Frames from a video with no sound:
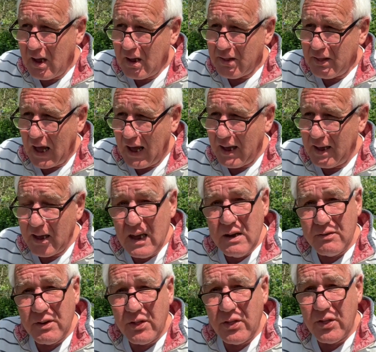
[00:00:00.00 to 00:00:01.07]
that
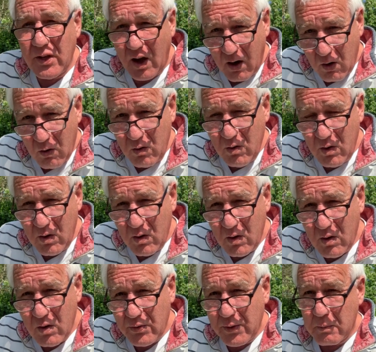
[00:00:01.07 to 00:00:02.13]
even though
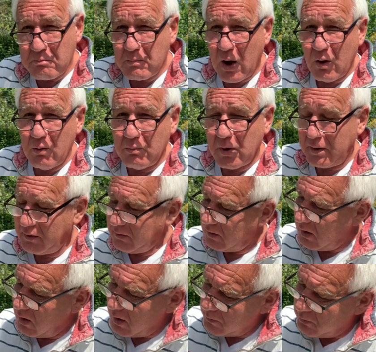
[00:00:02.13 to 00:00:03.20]
the moment
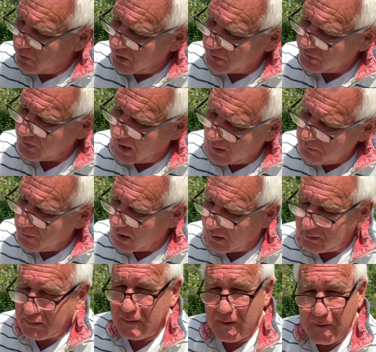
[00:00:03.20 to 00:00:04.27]
I press that
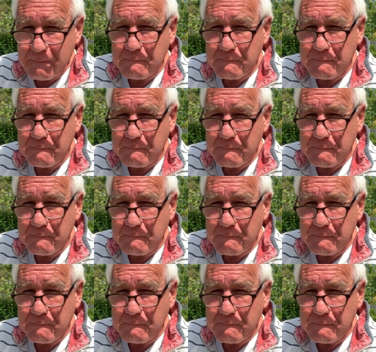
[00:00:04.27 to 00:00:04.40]
button,